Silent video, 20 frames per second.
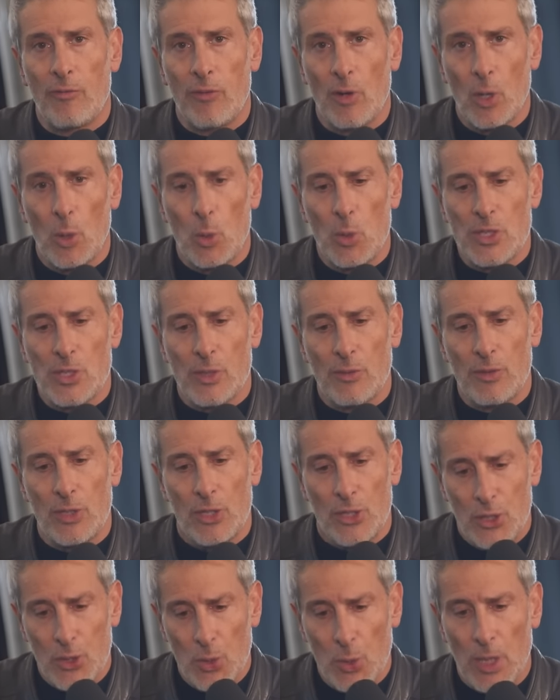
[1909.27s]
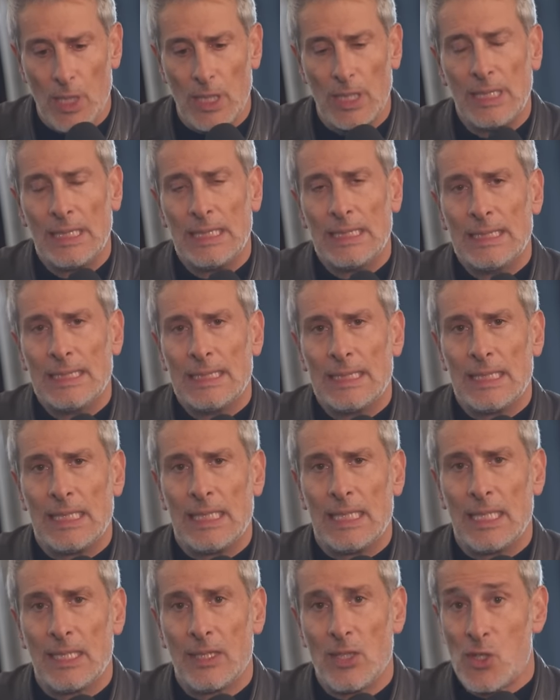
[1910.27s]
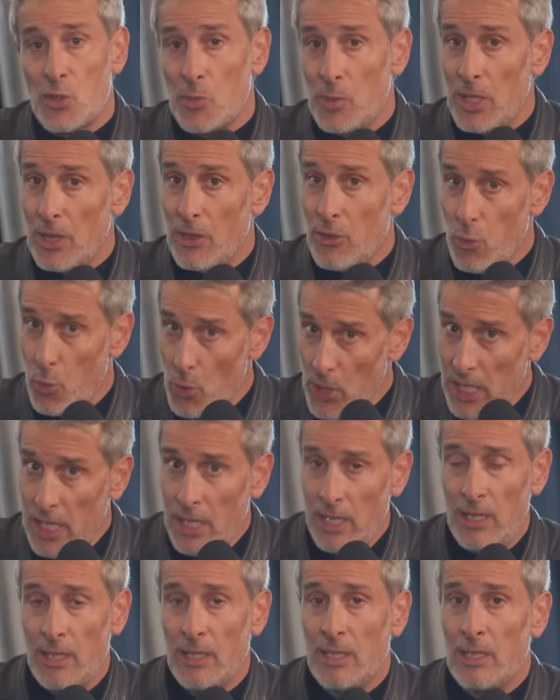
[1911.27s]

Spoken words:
followers of Yeshua. There's been three